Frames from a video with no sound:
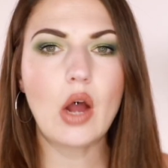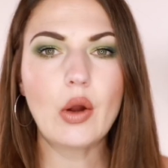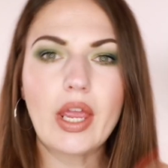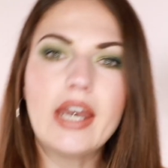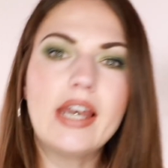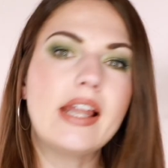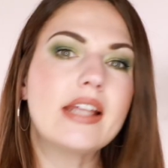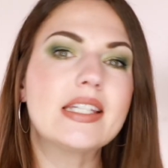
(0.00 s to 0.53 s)

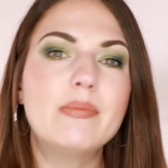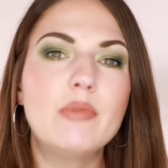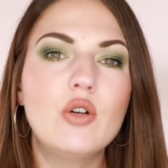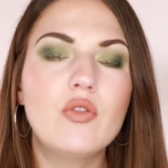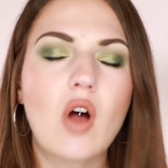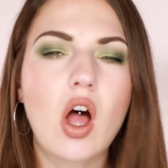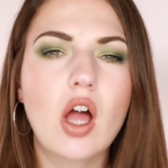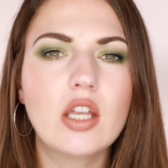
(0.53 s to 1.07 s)
Okay, let's
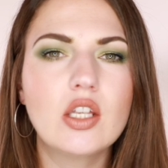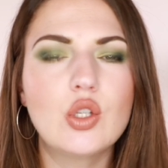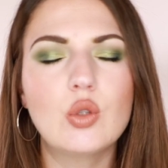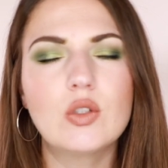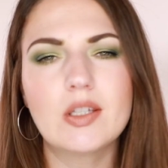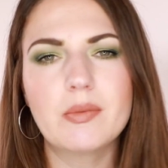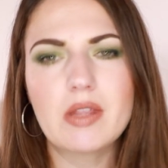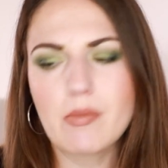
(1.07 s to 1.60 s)
move on
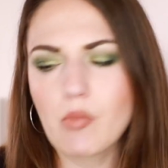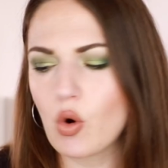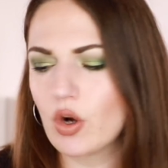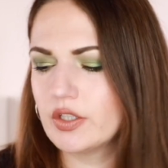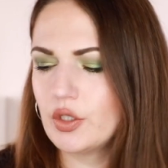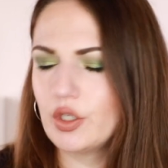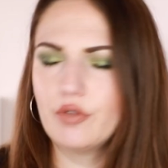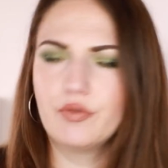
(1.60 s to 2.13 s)
to some of the more
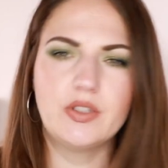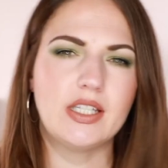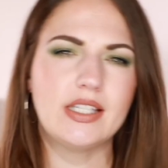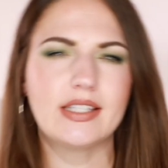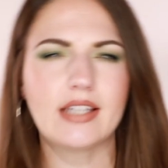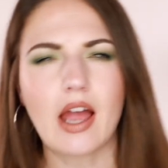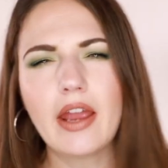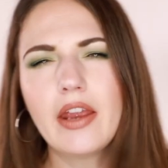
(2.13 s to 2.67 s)
sort of
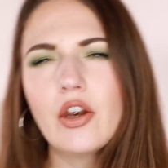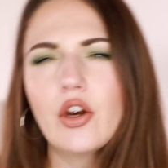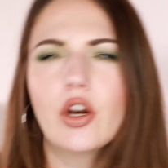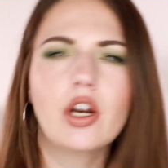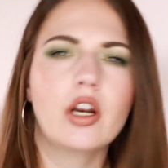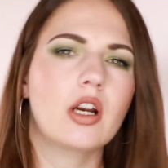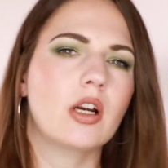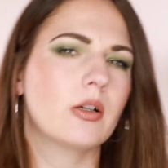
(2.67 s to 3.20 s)

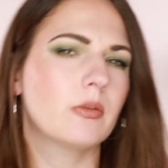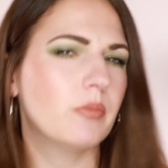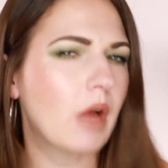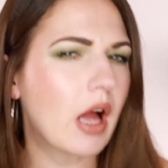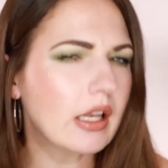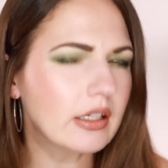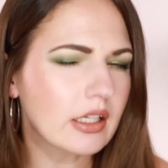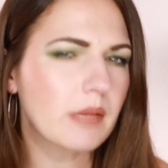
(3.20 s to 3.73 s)
designer,
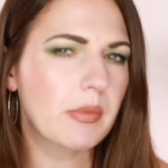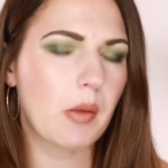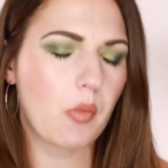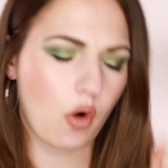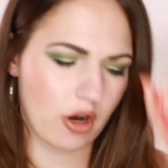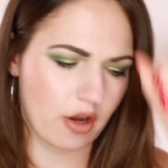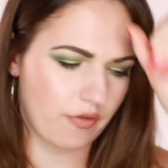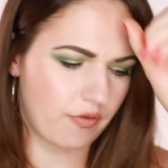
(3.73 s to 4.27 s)
a little bit
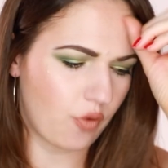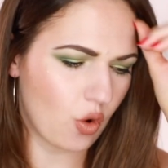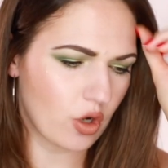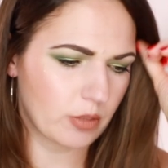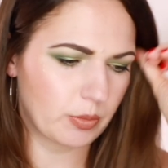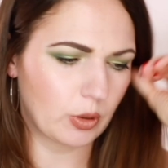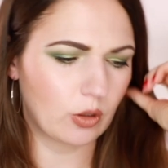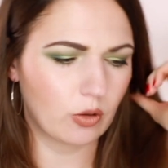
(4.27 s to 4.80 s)
more
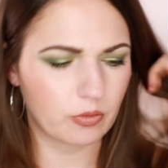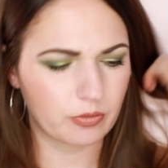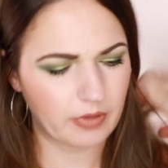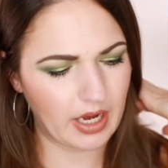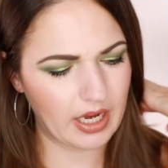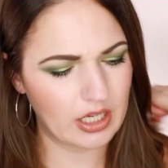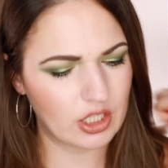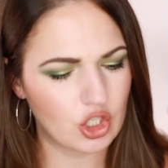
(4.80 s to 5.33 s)
affordable
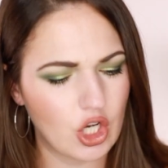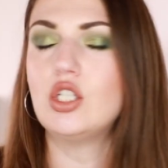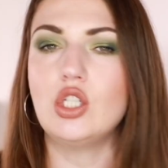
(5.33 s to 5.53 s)
range.